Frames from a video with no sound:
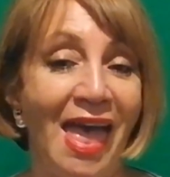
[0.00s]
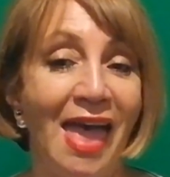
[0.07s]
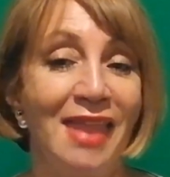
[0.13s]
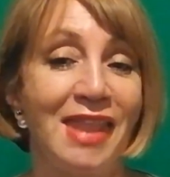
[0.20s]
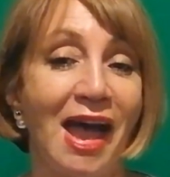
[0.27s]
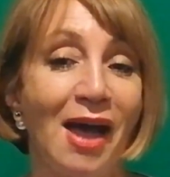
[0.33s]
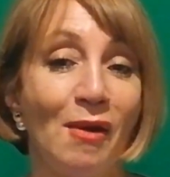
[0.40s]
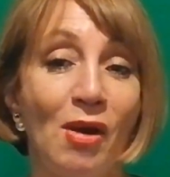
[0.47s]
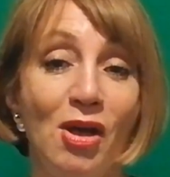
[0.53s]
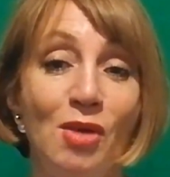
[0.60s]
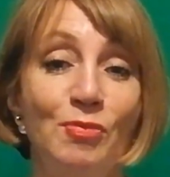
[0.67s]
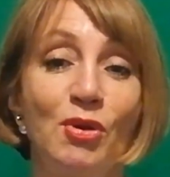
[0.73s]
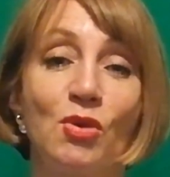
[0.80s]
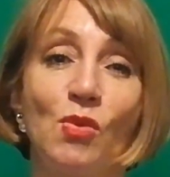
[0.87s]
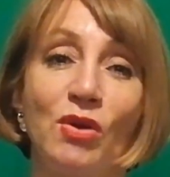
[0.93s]
Now, her
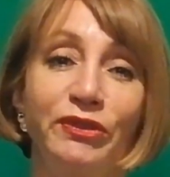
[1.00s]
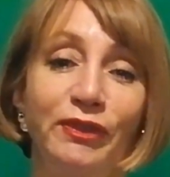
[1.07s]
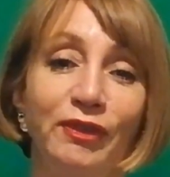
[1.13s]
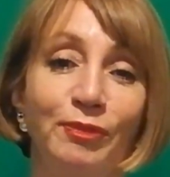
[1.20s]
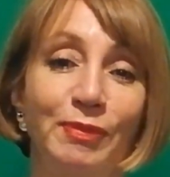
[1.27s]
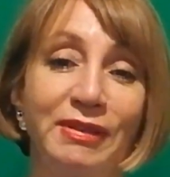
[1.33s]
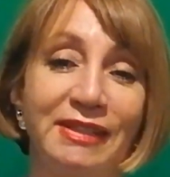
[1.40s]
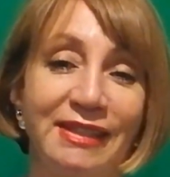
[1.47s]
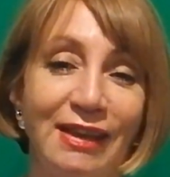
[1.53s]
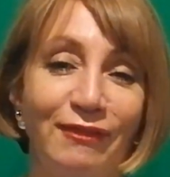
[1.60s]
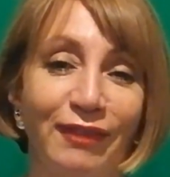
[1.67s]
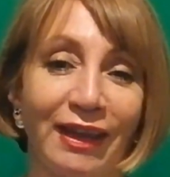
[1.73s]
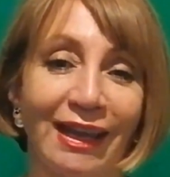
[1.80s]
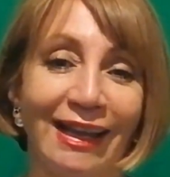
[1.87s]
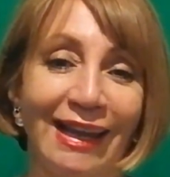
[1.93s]
book wasn't
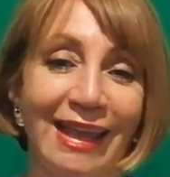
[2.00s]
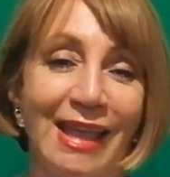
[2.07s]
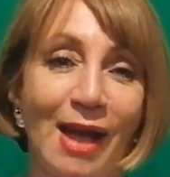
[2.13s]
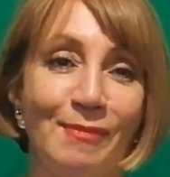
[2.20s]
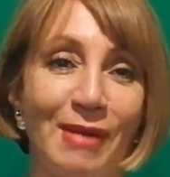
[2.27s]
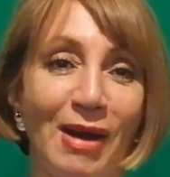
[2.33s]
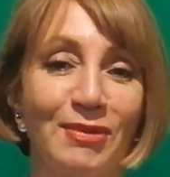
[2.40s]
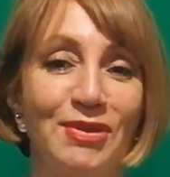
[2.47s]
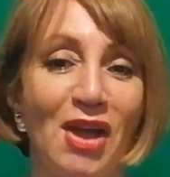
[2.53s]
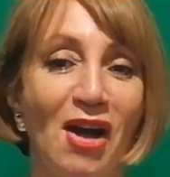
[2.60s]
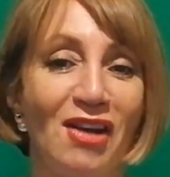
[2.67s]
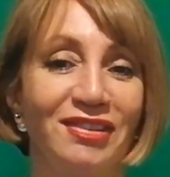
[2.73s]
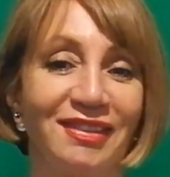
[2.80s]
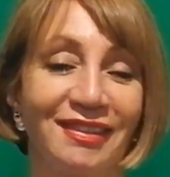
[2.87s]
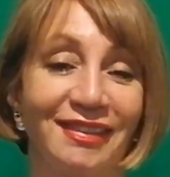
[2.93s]
specifically about
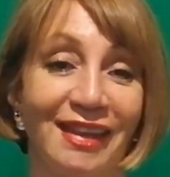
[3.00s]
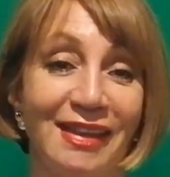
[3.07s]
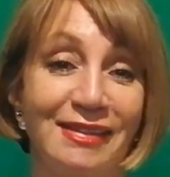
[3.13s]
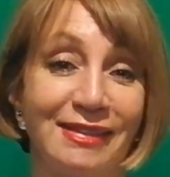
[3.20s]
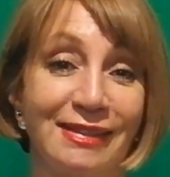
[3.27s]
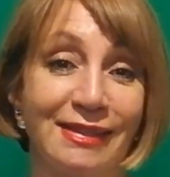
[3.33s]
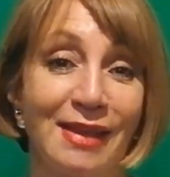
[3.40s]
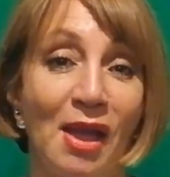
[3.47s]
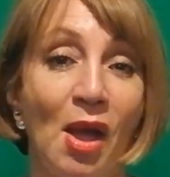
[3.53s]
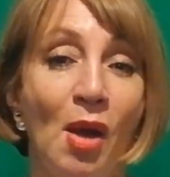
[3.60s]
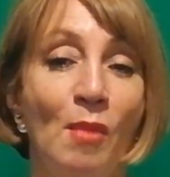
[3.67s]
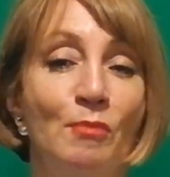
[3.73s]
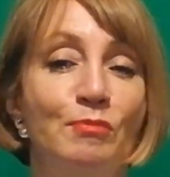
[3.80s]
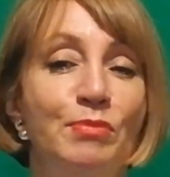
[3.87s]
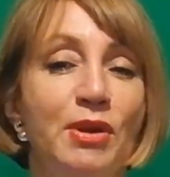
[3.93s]
narcissists,
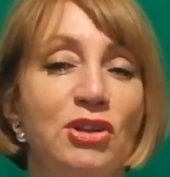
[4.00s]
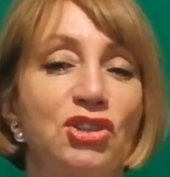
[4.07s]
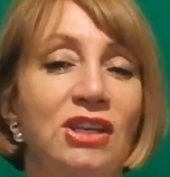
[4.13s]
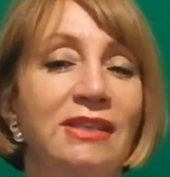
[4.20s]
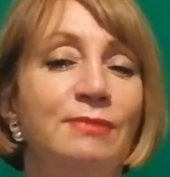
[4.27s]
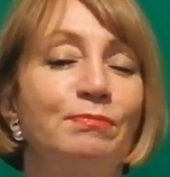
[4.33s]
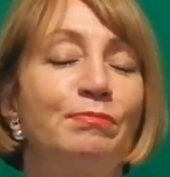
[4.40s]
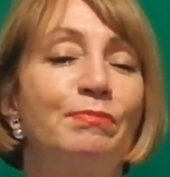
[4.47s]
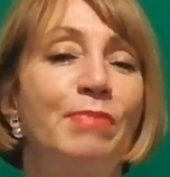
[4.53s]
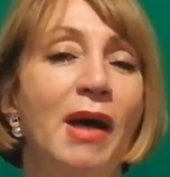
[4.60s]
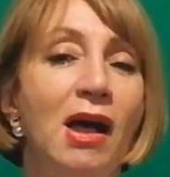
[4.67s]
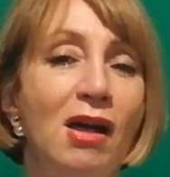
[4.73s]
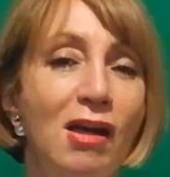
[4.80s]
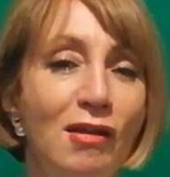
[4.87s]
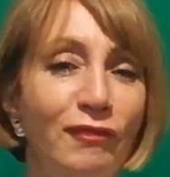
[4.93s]
but she's
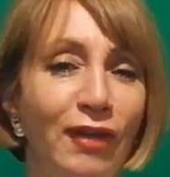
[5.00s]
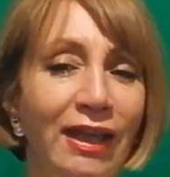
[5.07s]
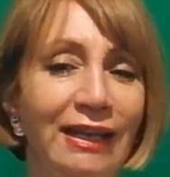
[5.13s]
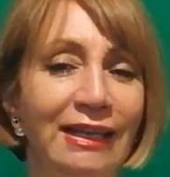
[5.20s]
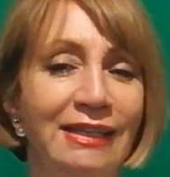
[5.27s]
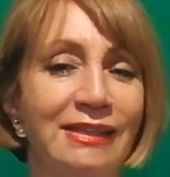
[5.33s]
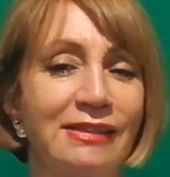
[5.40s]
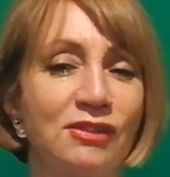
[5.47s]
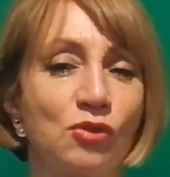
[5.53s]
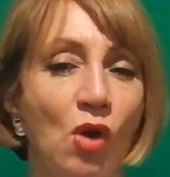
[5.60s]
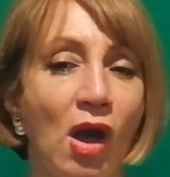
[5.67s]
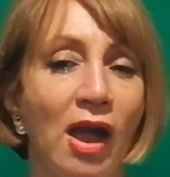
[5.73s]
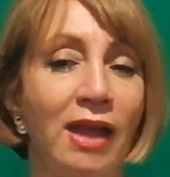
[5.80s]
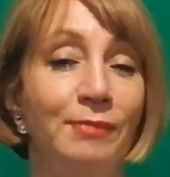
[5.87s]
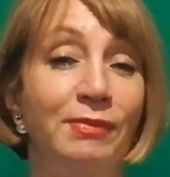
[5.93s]
perfectly
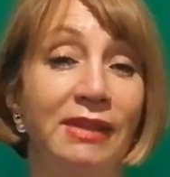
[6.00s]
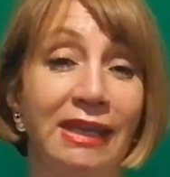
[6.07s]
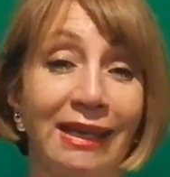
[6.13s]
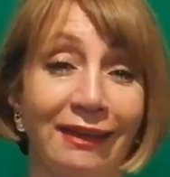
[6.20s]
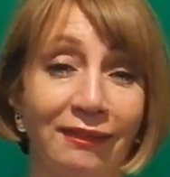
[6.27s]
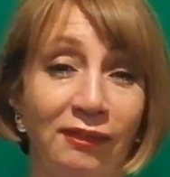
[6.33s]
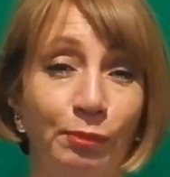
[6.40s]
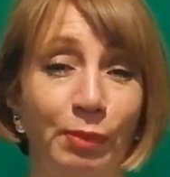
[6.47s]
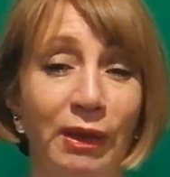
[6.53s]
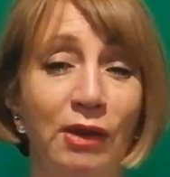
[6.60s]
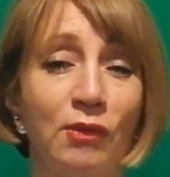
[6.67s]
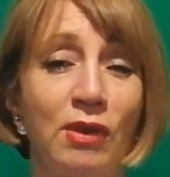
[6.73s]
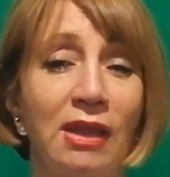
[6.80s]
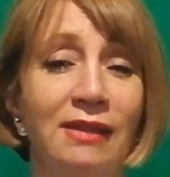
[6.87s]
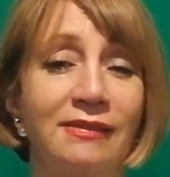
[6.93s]
described the
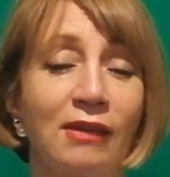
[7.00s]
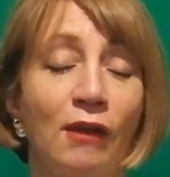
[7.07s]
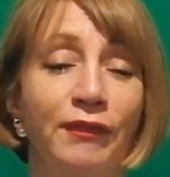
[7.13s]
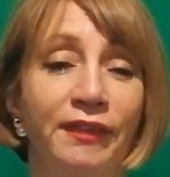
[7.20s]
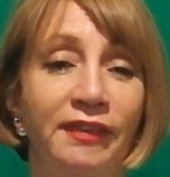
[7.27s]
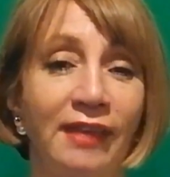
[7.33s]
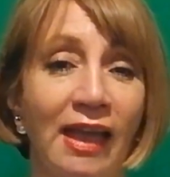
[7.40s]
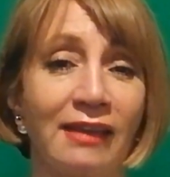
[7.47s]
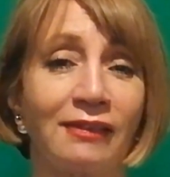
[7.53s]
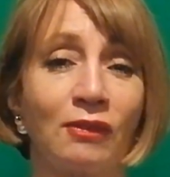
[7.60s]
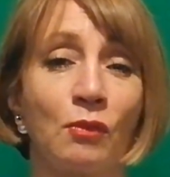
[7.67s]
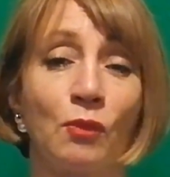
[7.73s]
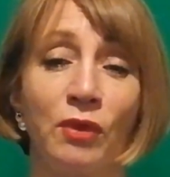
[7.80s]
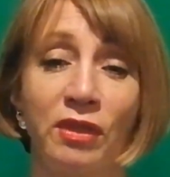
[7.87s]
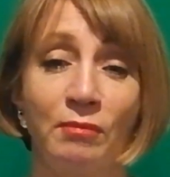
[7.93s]
experience of
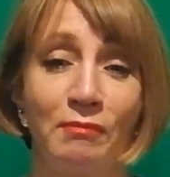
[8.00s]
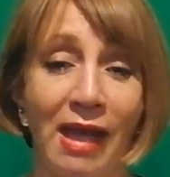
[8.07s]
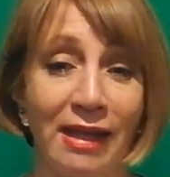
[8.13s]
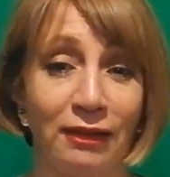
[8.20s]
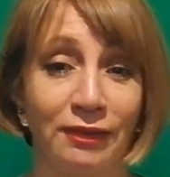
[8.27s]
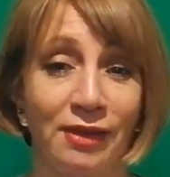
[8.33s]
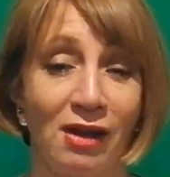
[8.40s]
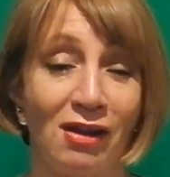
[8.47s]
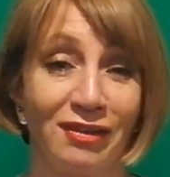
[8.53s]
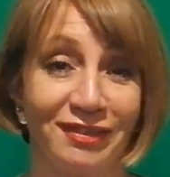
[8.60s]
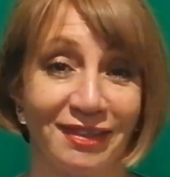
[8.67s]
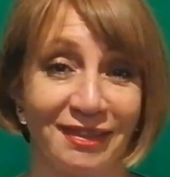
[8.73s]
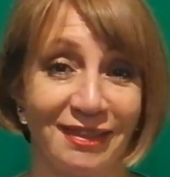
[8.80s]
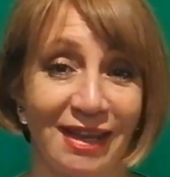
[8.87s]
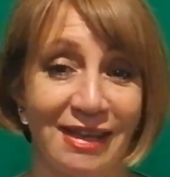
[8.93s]
sex with a male
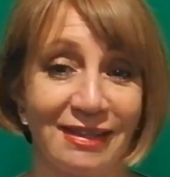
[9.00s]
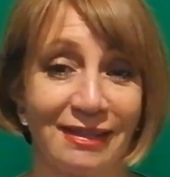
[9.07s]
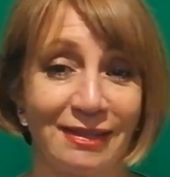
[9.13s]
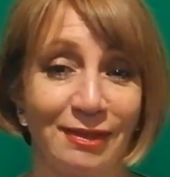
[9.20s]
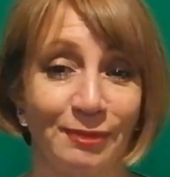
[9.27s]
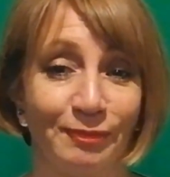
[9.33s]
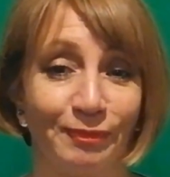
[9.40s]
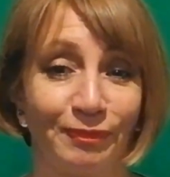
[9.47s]
narcissist.